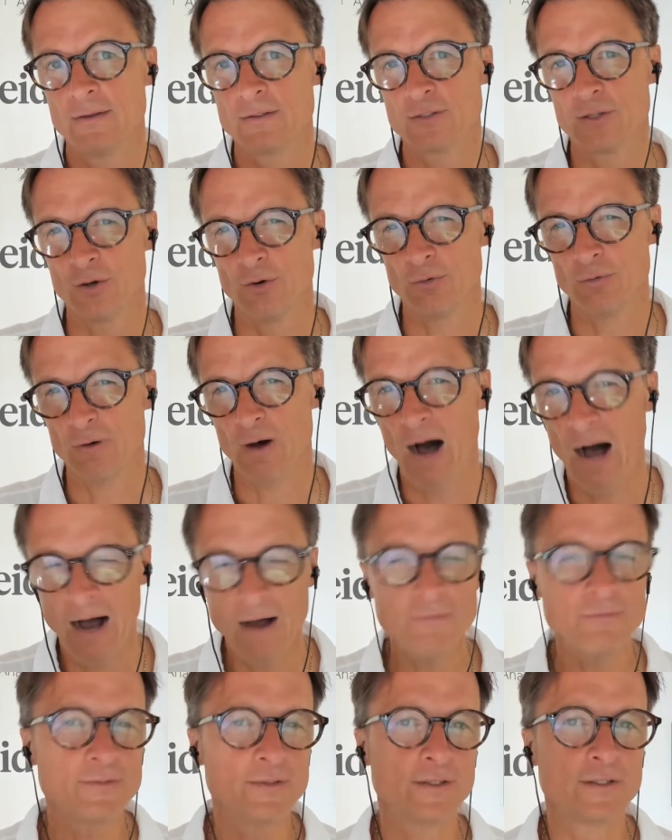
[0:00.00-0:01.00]
So
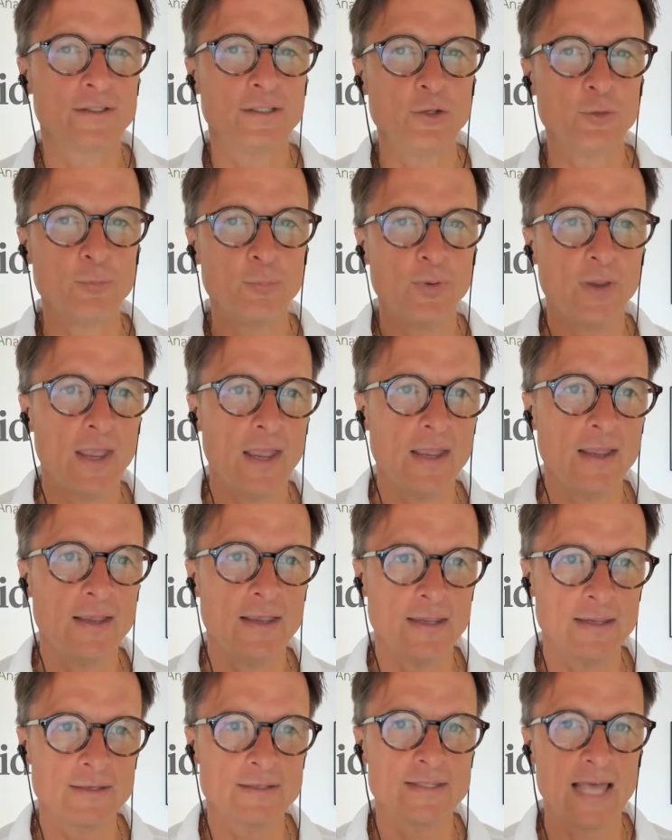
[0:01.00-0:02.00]
often the
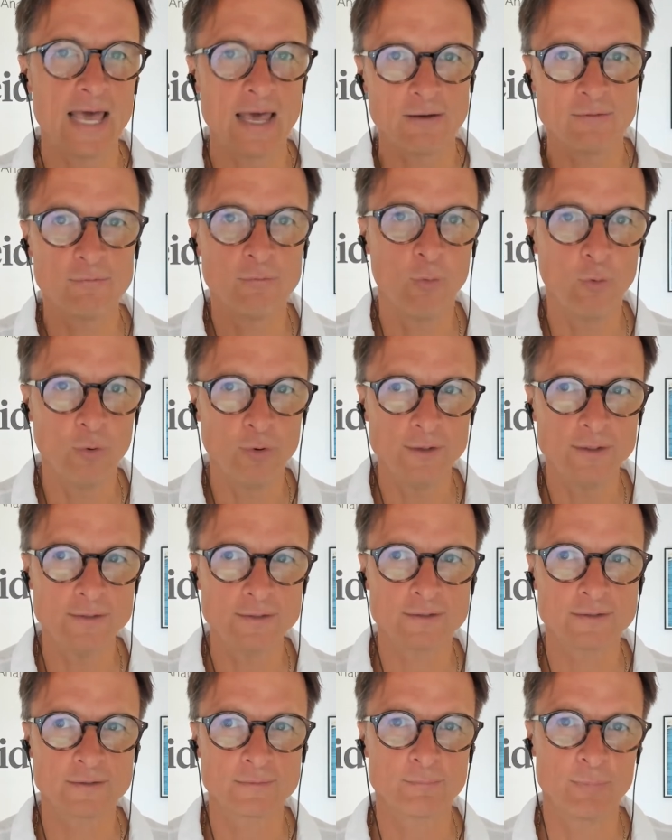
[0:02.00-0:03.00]
UPA is that
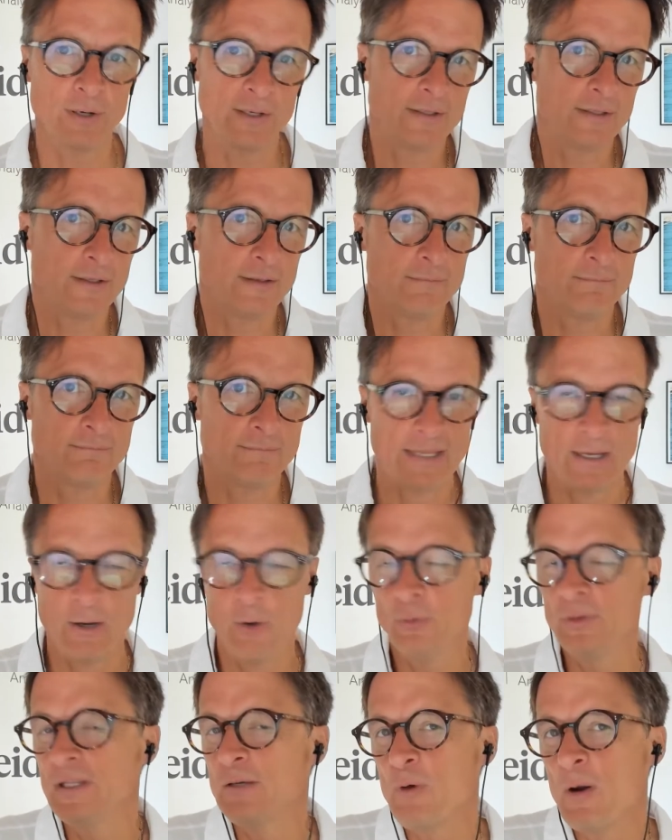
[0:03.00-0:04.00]
voice, but they
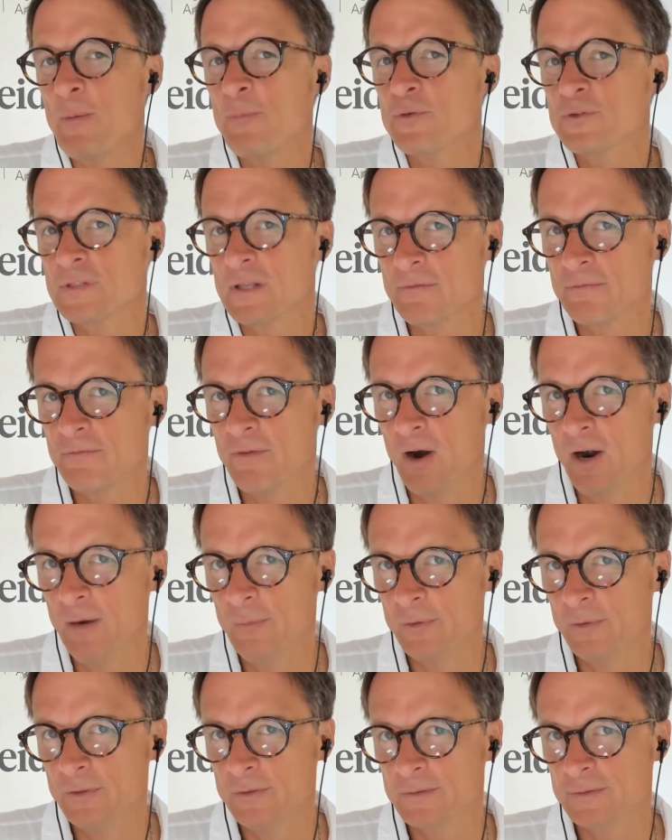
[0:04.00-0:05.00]
only represent
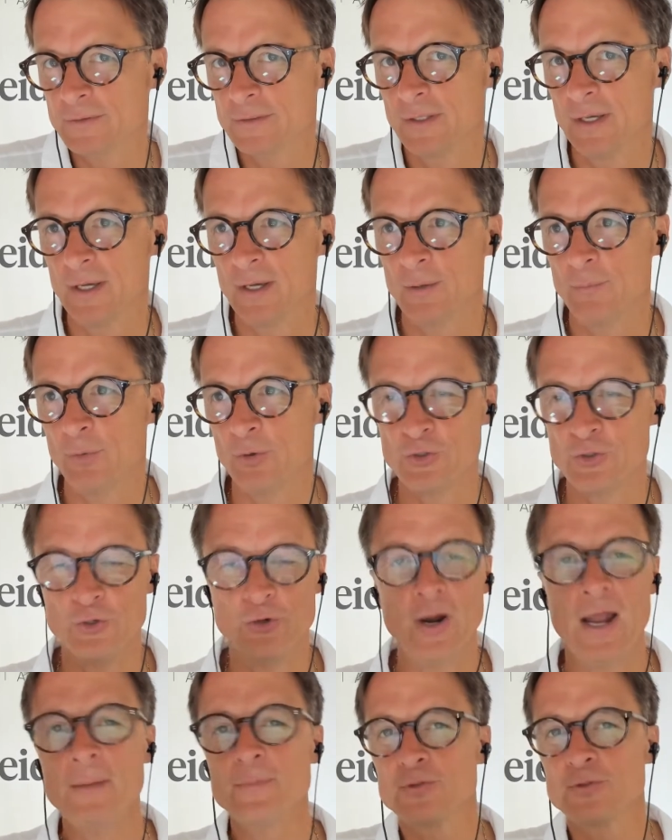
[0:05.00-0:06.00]
farmers. But
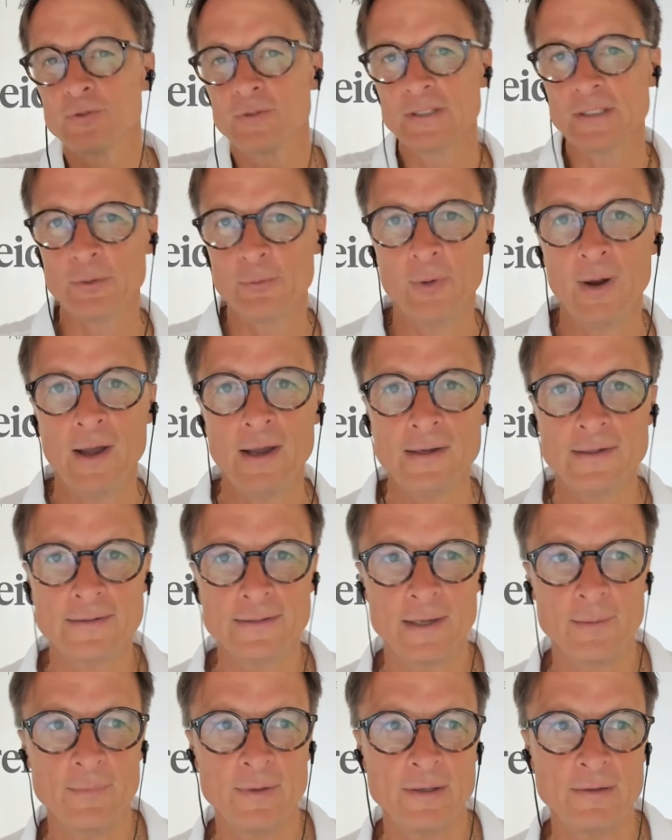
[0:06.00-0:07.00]
you're absolutely
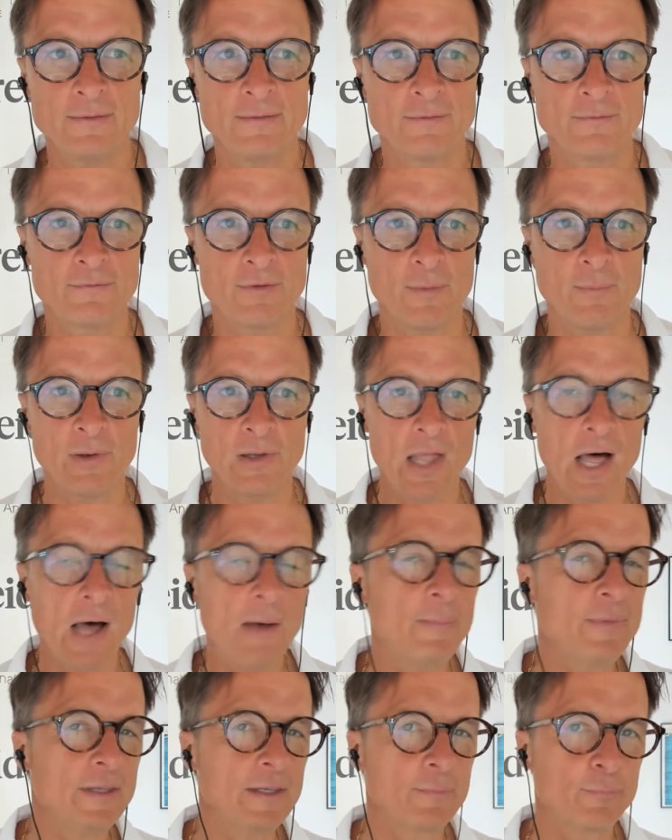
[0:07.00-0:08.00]
right. I mean, from a
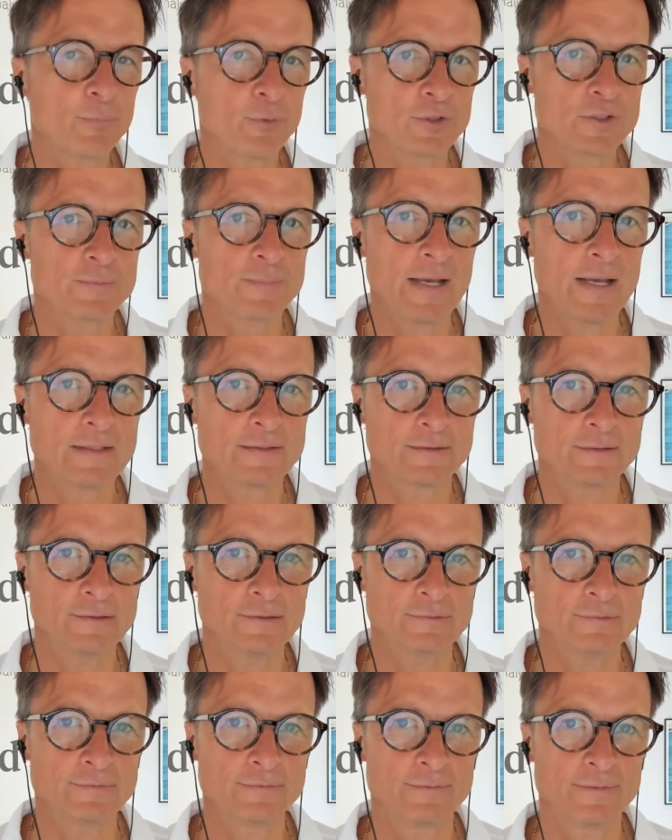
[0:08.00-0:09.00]
lobbying
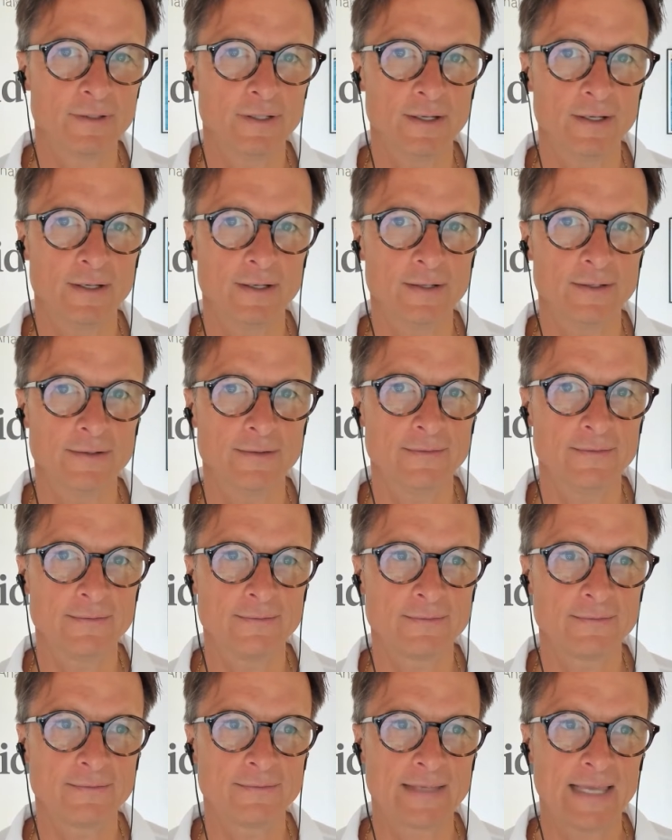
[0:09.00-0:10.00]
perspective,
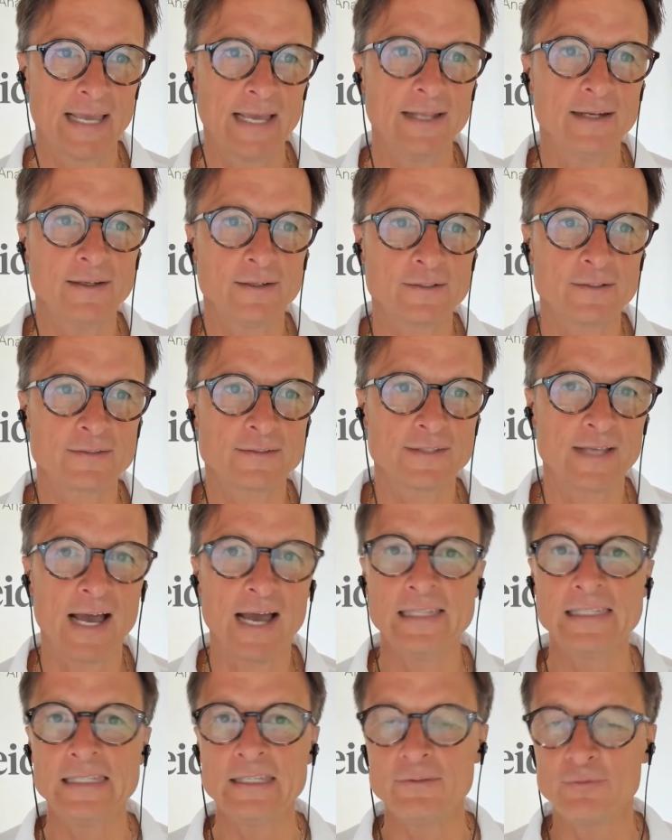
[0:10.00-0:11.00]
Canada is
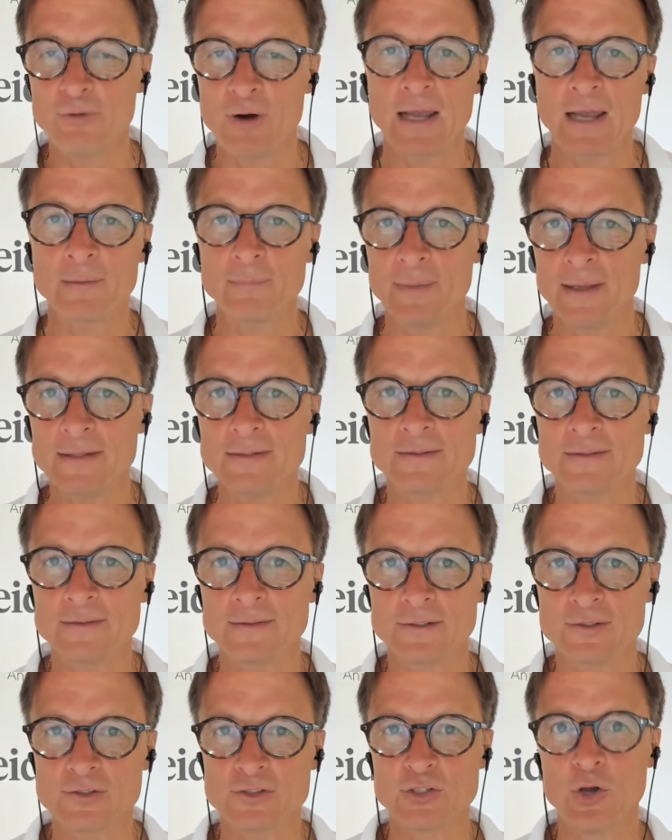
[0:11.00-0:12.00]
highly
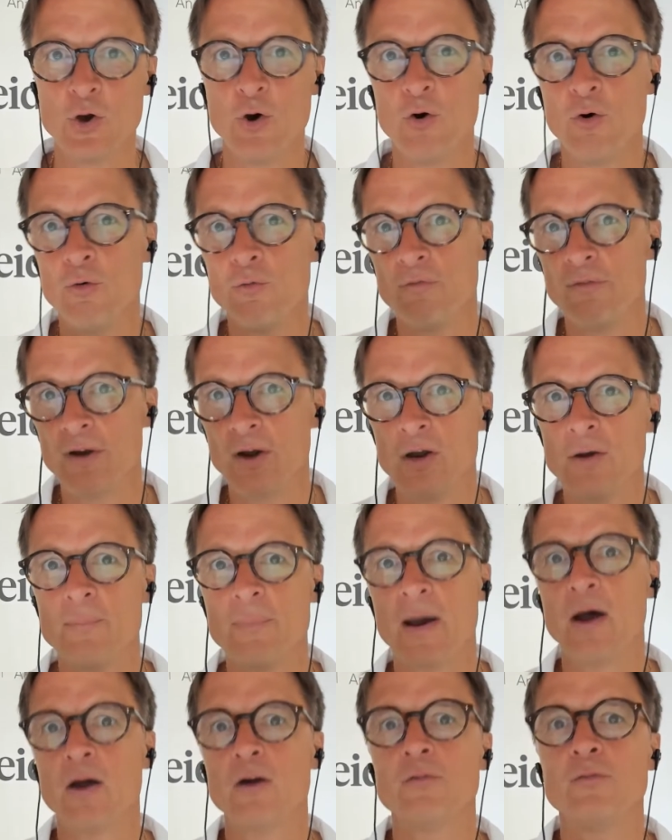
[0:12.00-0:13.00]
fragmented. There's no very
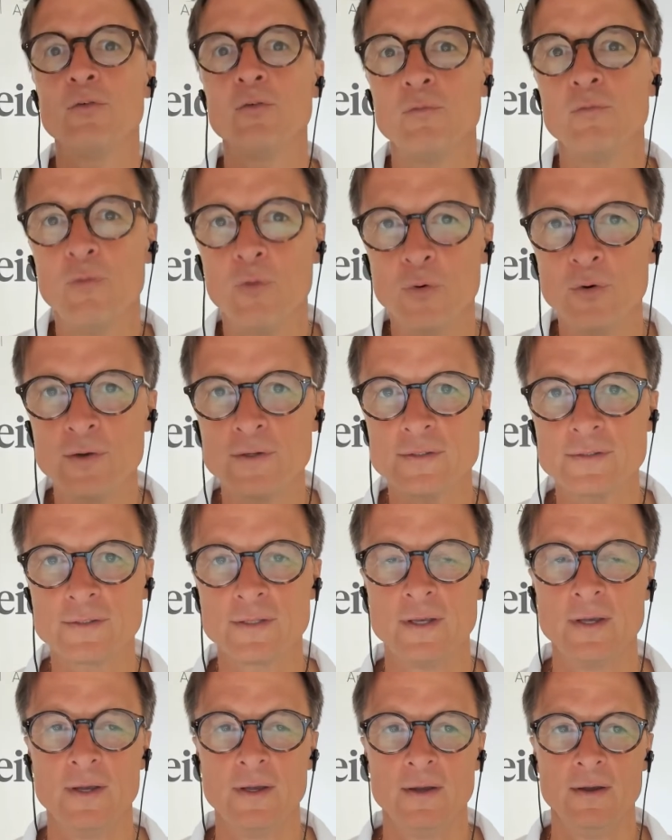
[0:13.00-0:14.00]
powerful voice.